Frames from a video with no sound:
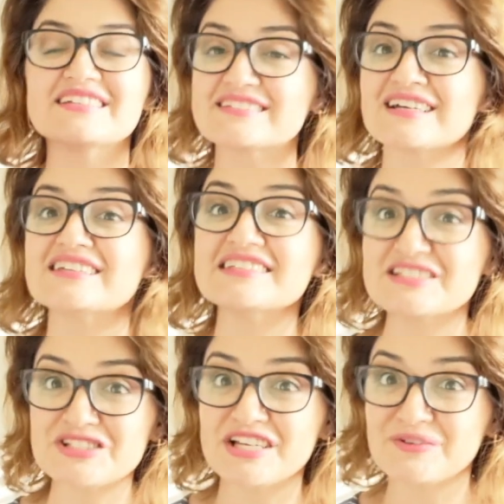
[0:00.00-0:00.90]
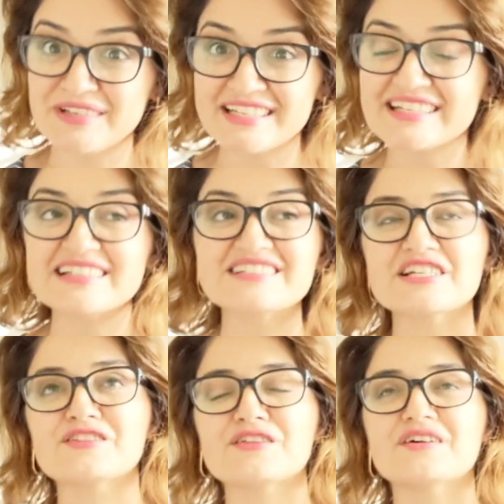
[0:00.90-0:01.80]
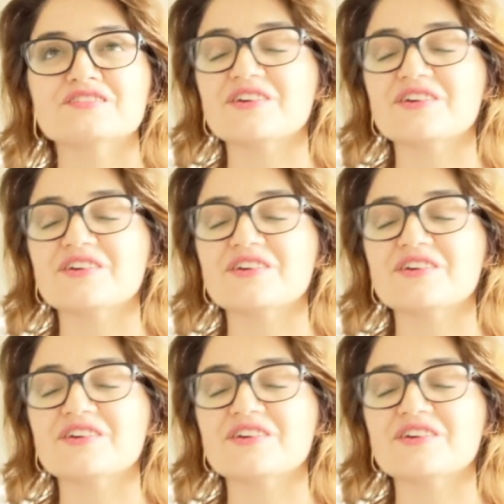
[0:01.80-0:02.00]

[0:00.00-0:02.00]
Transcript: started a channel in English, I thought,